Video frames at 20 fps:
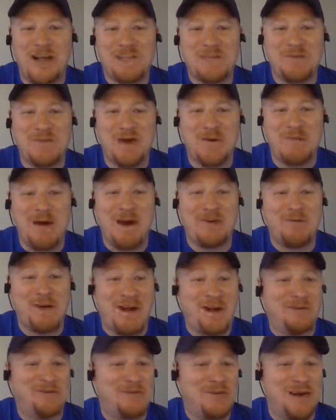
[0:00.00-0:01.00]
about my
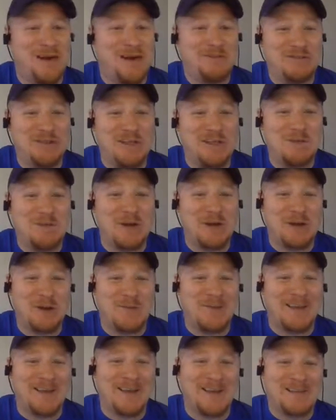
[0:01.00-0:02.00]
round 5 league winner
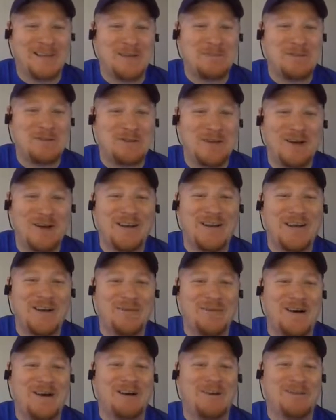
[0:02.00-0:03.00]
because I've been talking
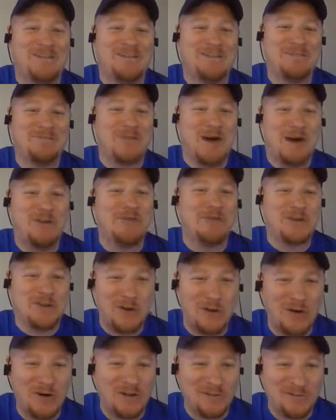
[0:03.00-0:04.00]
about Melvin
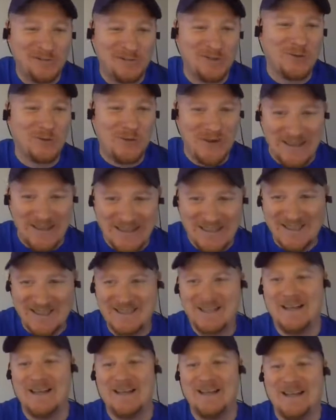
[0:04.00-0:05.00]
Gordon for weeks.
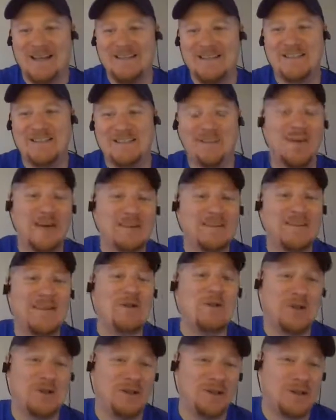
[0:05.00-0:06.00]
It's Javonte
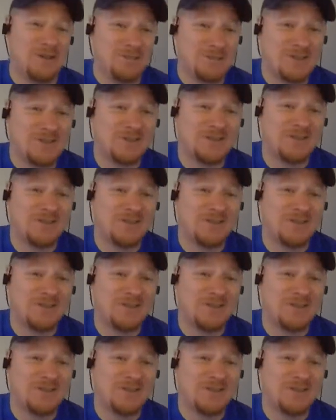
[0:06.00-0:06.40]
Williams.